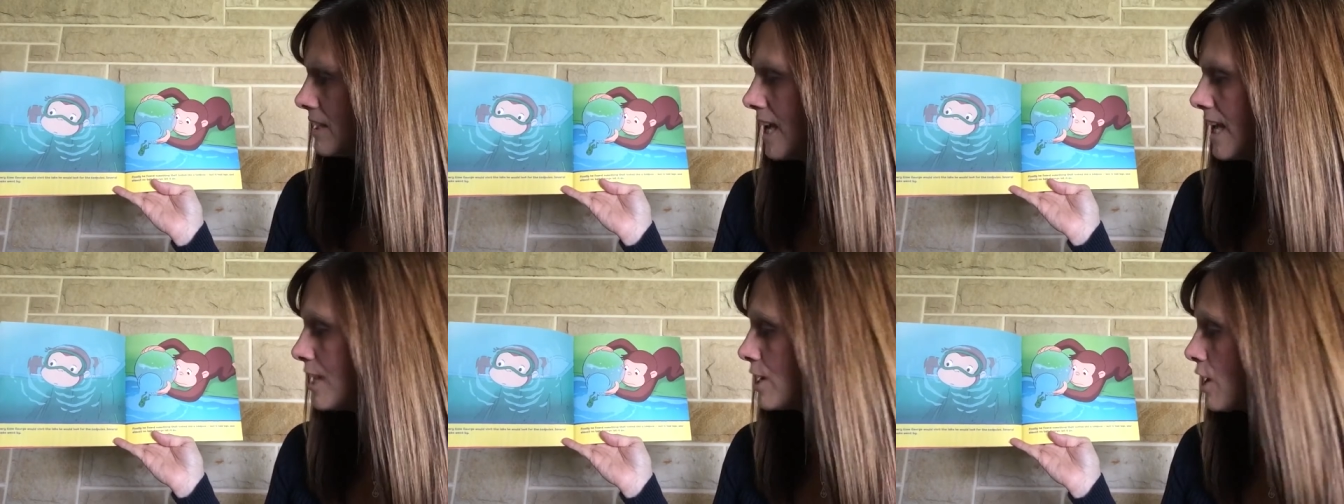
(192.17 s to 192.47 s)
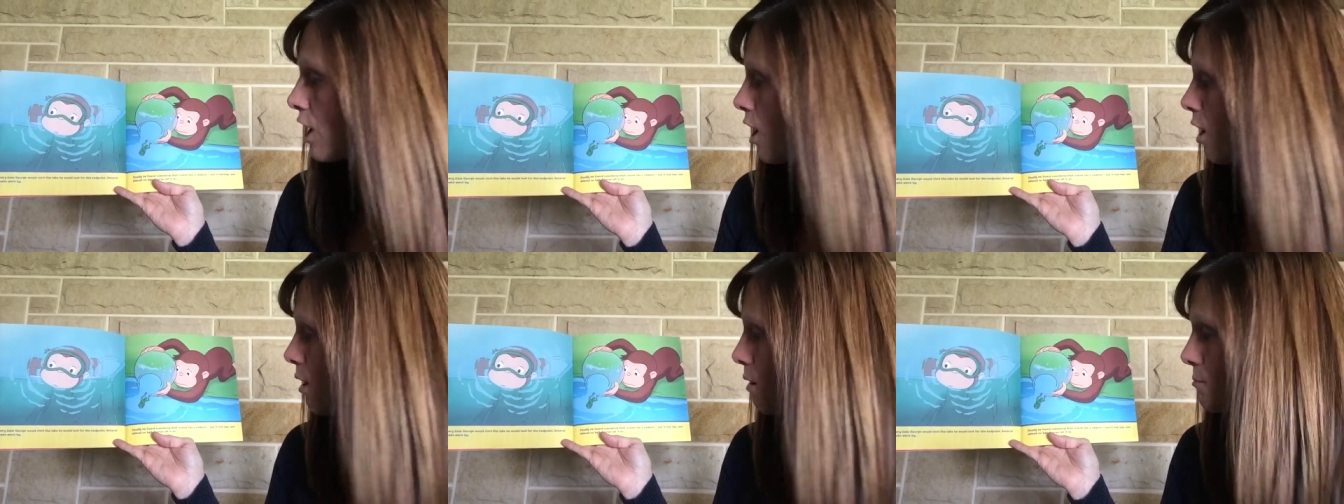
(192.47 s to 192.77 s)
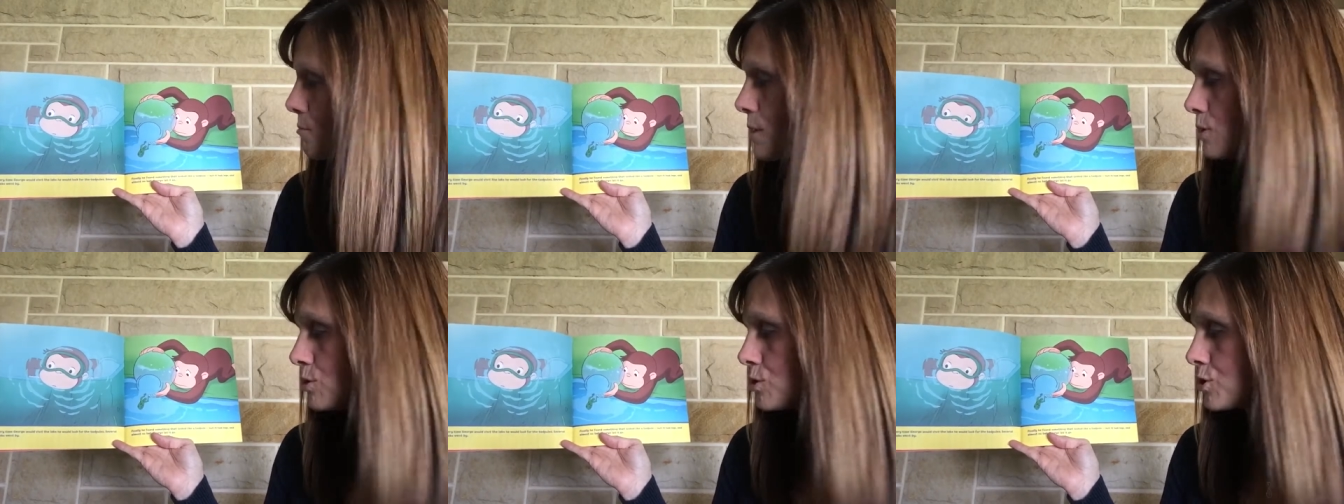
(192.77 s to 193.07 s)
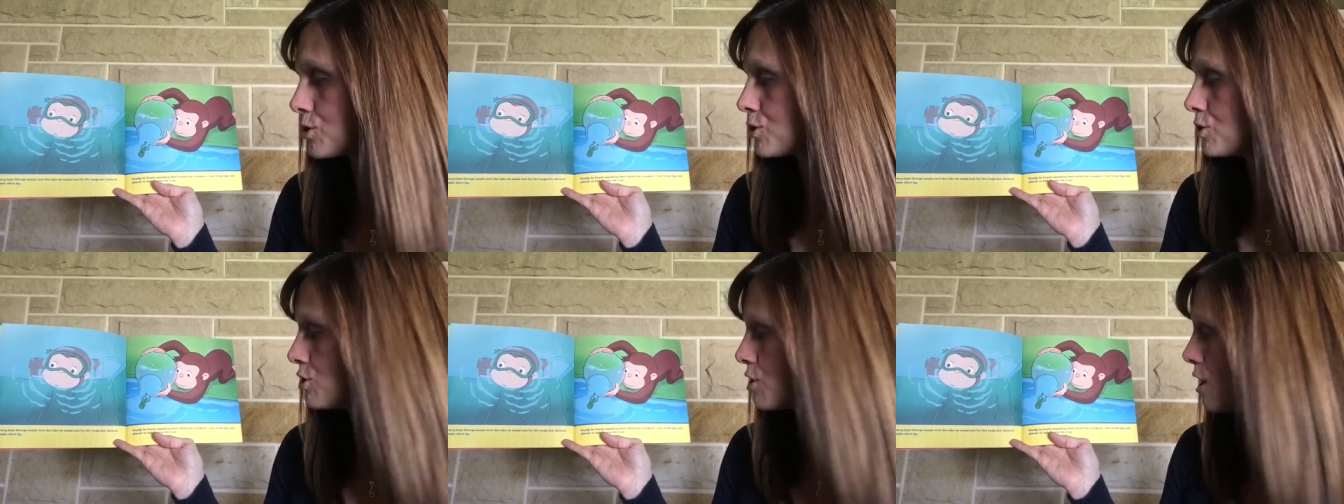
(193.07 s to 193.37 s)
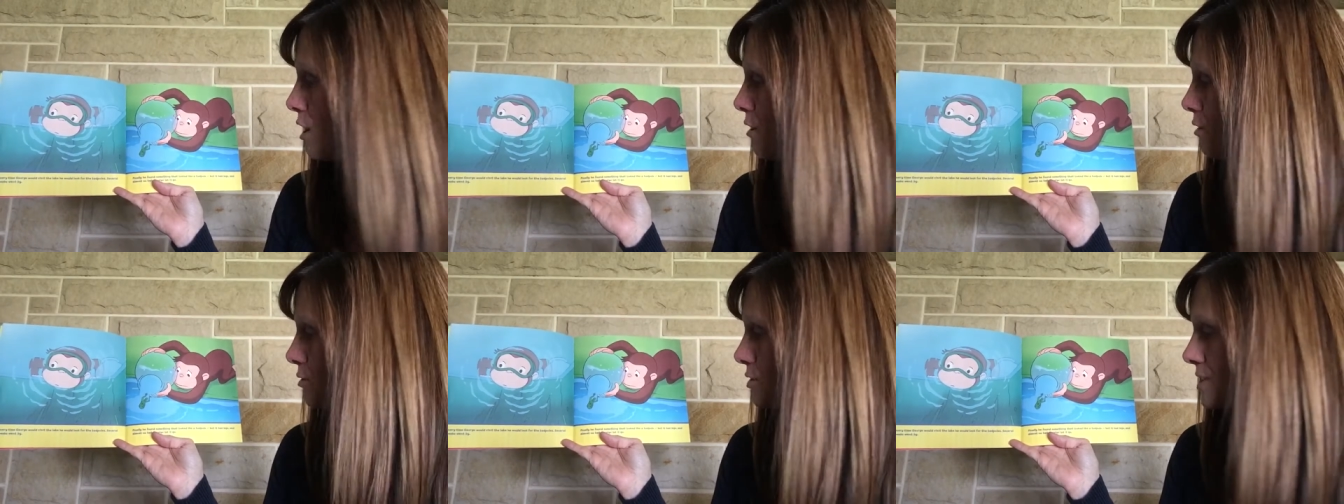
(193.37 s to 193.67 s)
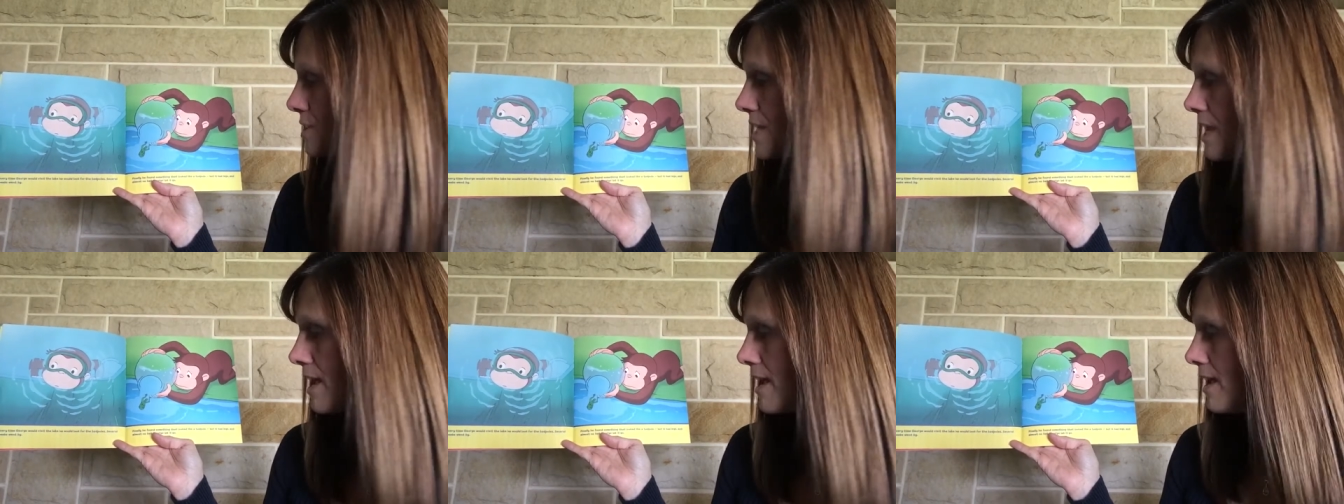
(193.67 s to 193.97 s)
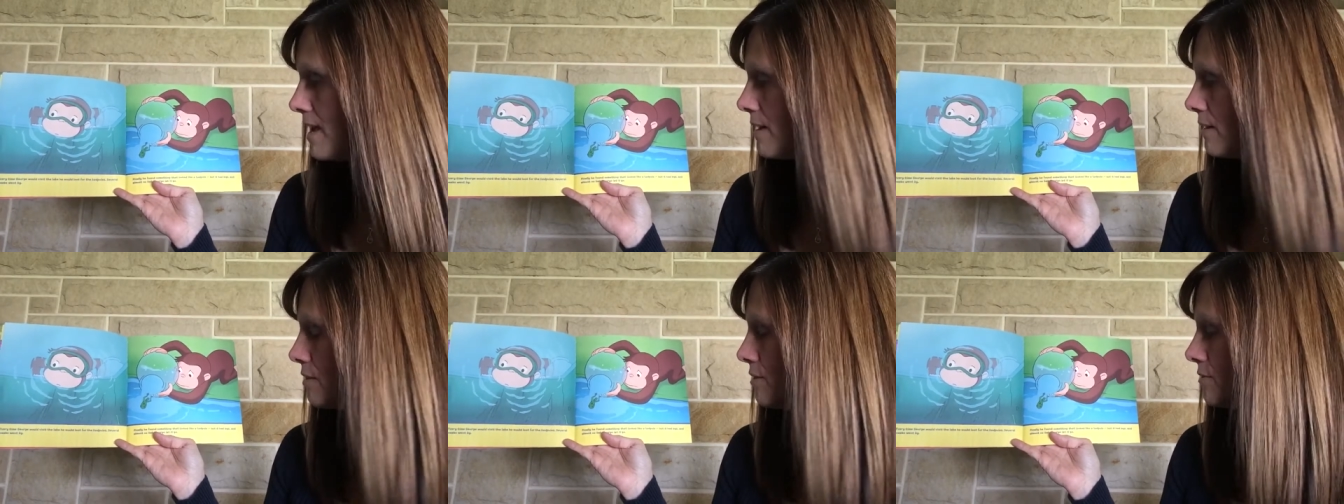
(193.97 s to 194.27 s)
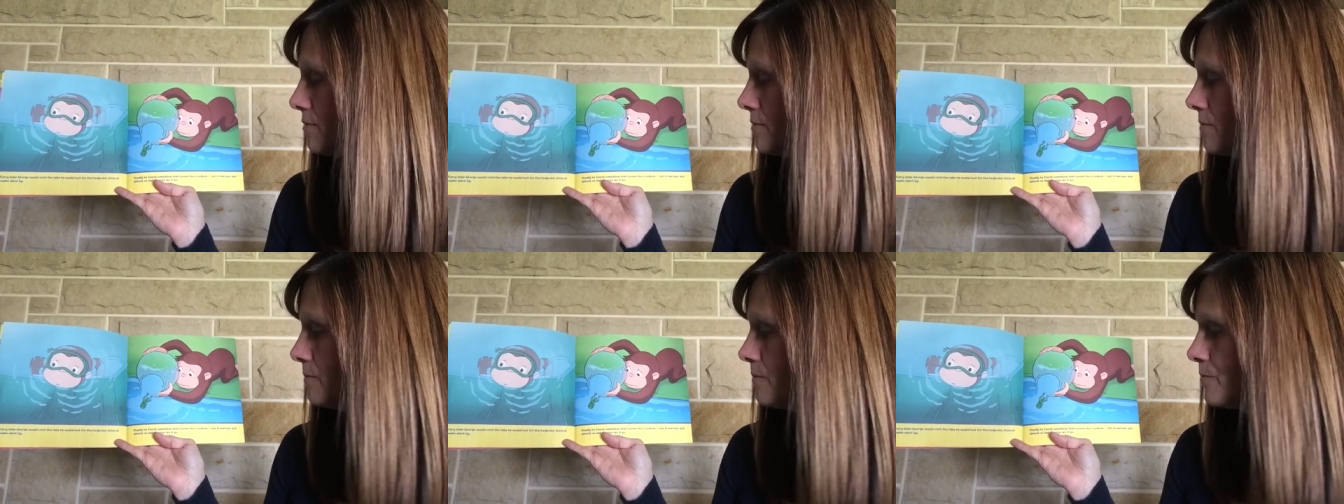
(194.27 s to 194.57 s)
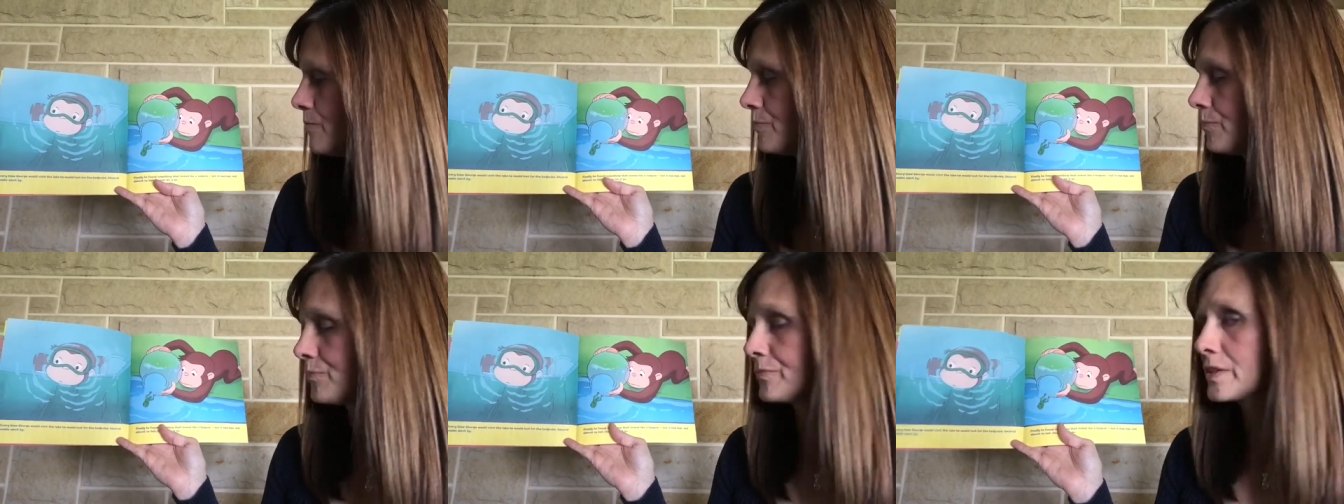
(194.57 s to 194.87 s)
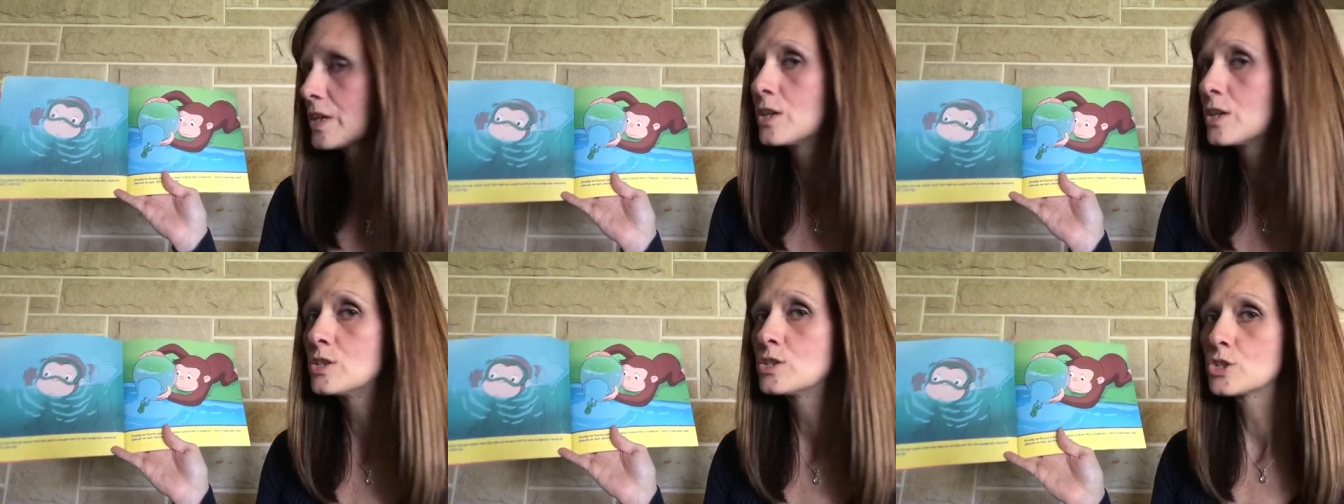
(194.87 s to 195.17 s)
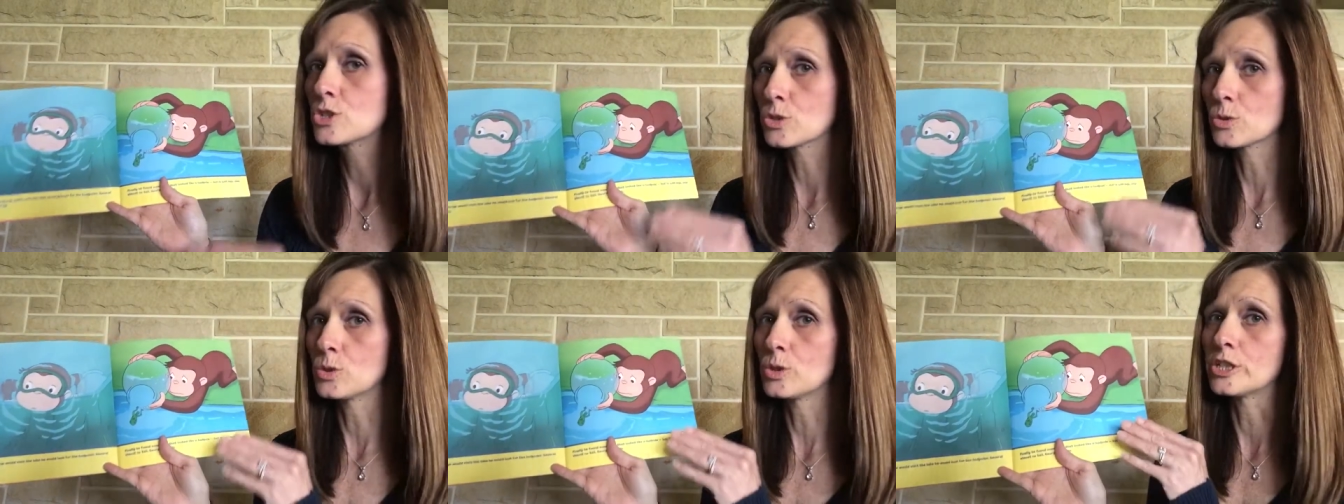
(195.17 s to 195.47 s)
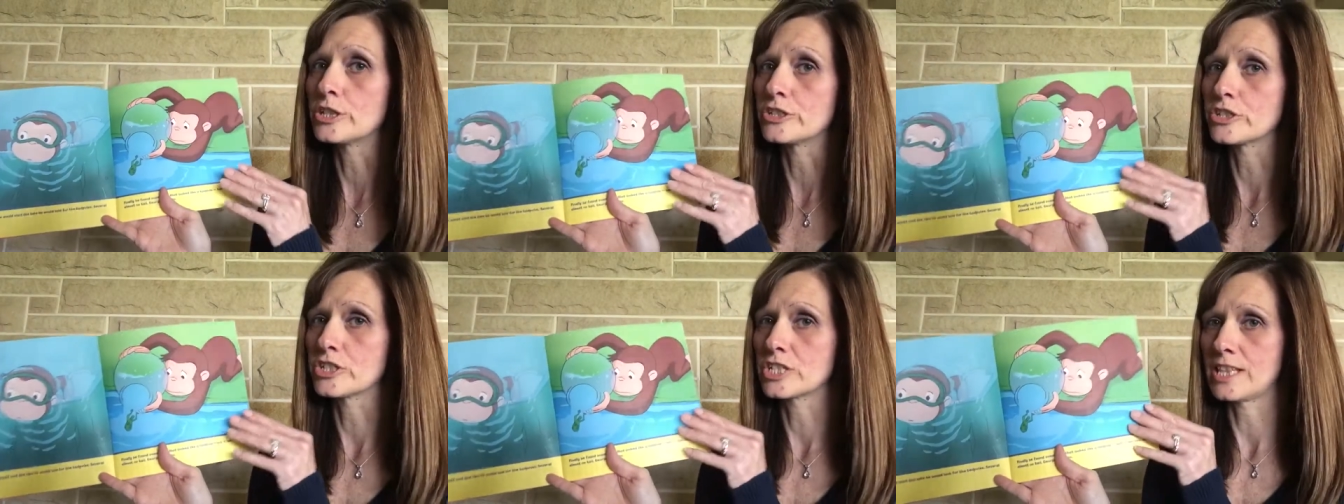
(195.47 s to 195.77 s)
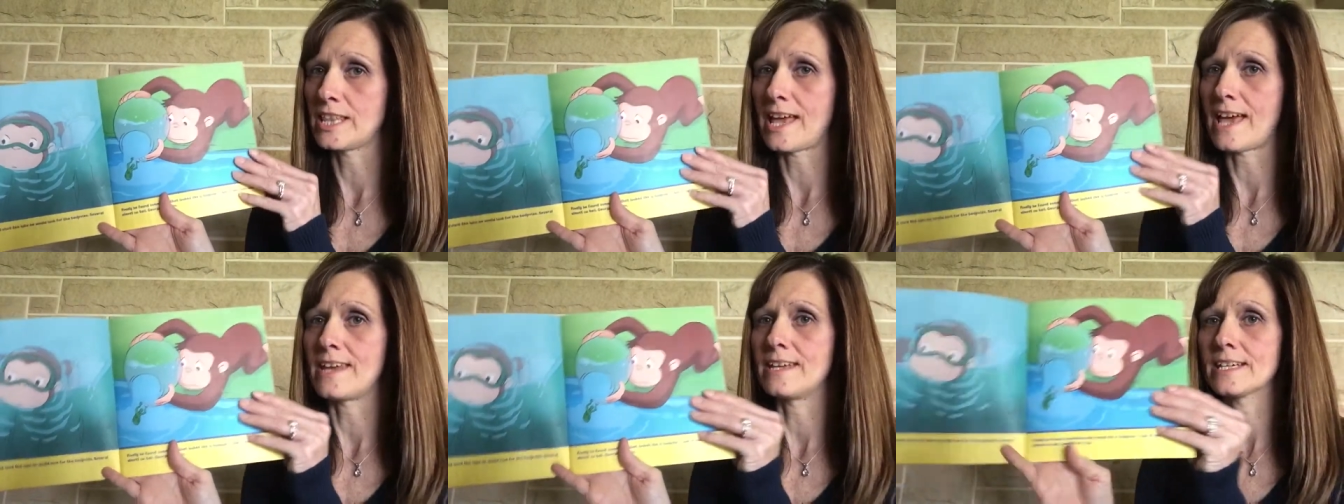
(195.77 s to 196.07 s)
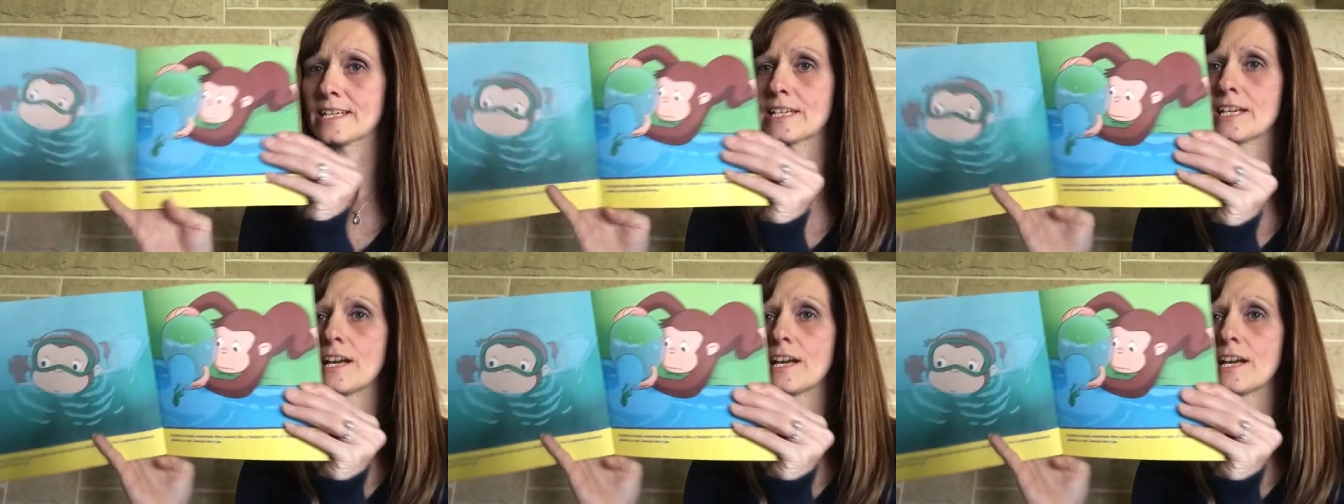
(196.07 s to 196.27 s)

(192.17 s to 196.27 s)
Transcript: and almost no tail. George let it